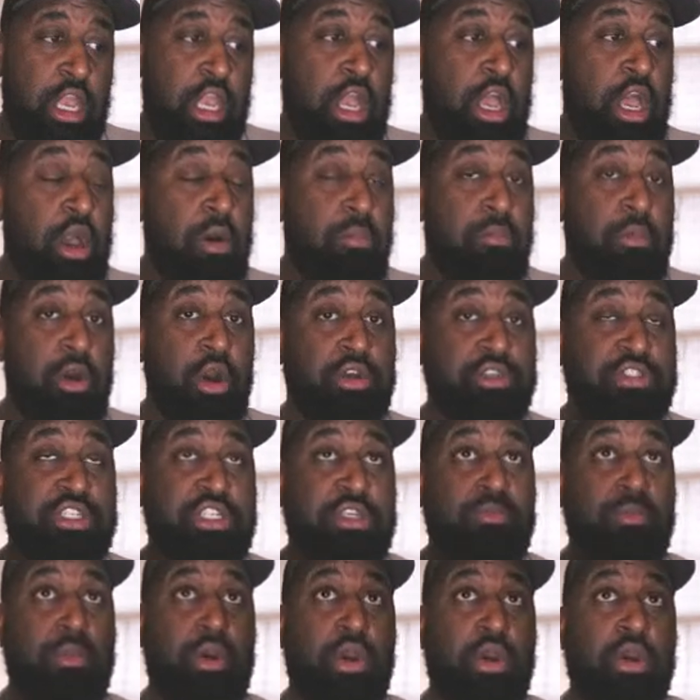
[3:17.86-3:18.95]
A
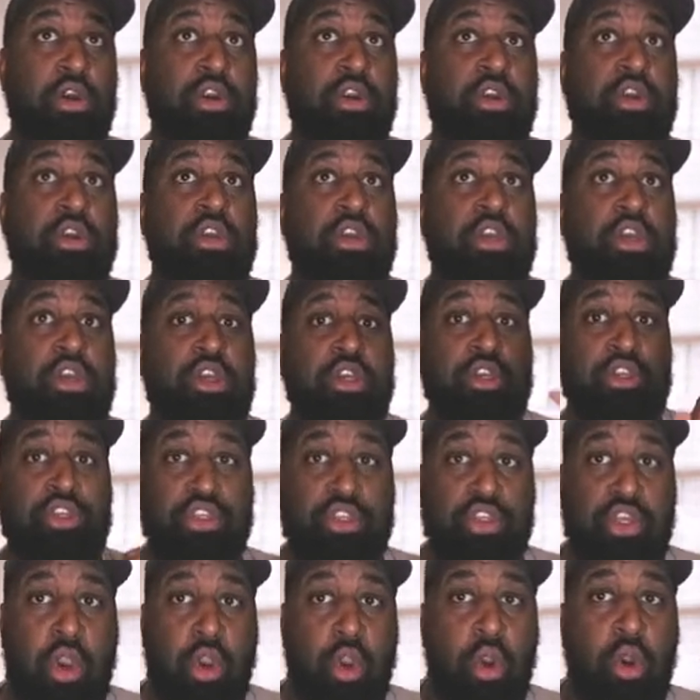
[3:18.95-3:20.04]
mulching mower, you
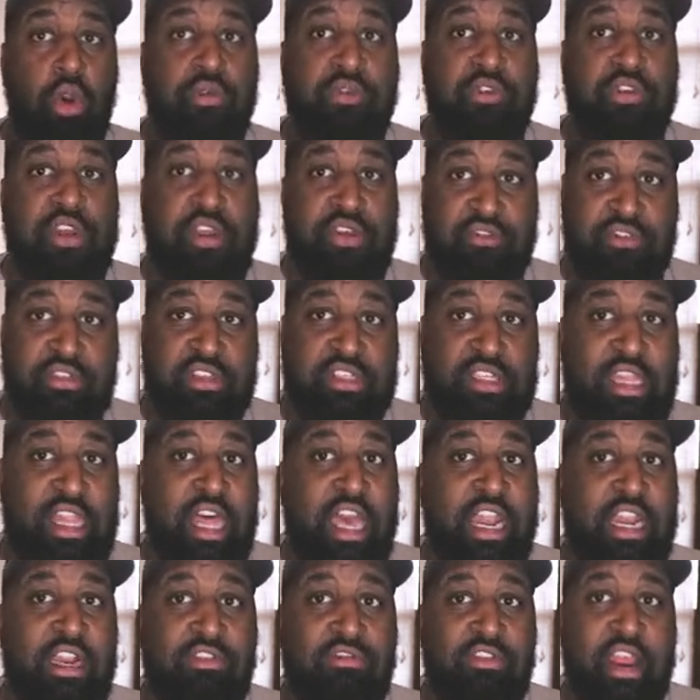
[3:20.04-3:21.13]
go over it, if there's a
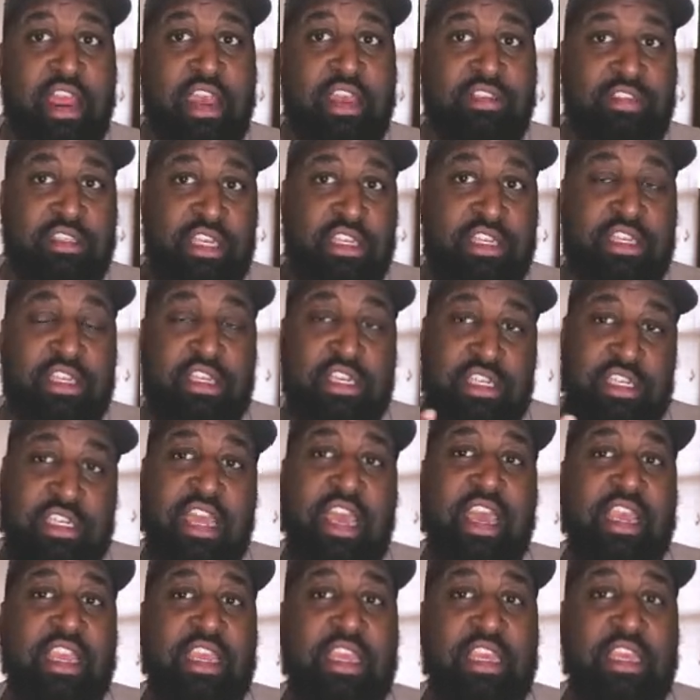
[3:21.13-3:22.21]
lot of grass under the
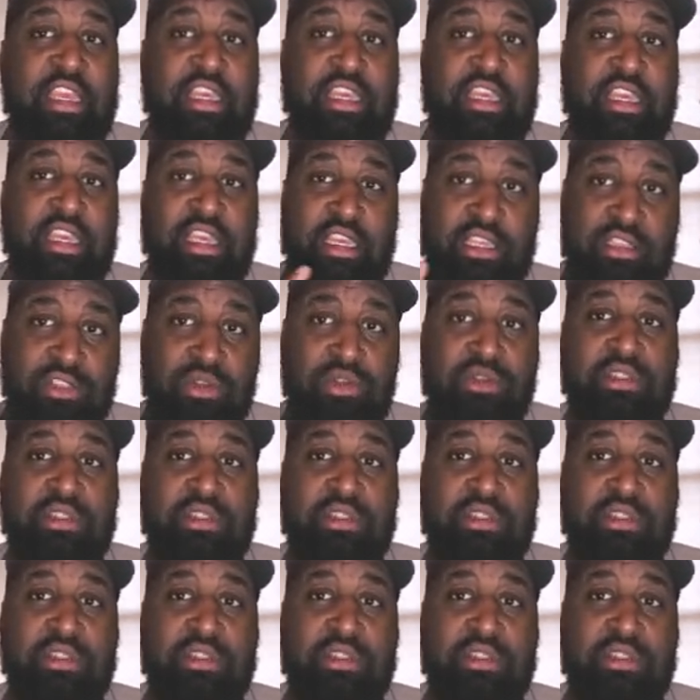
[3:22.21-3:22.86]
deck, it's going